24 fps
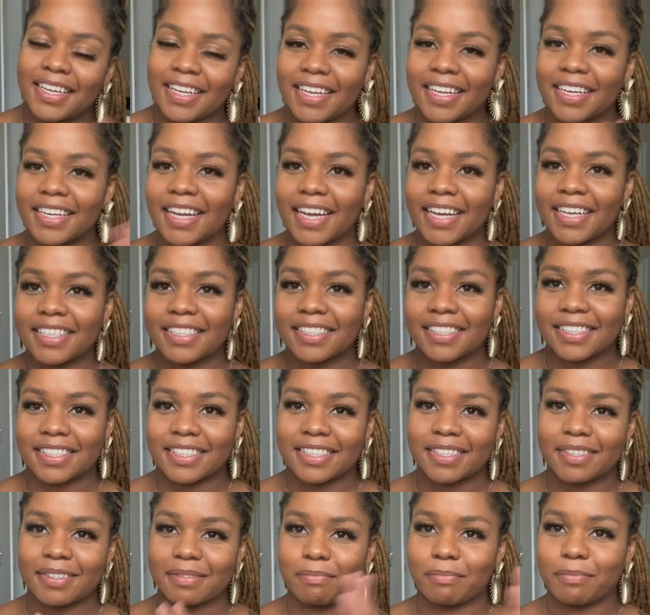a
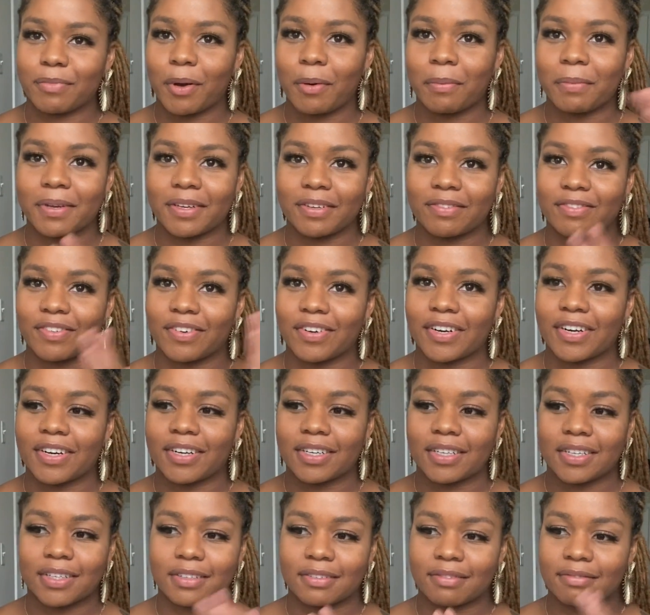nice moment for her
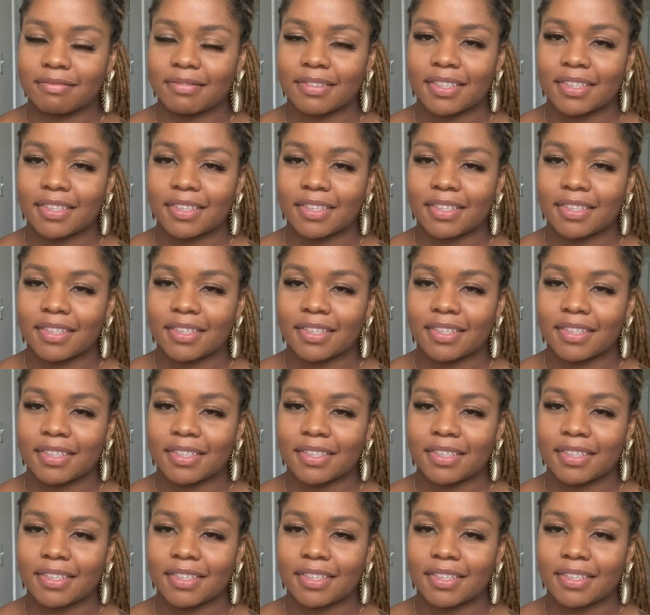to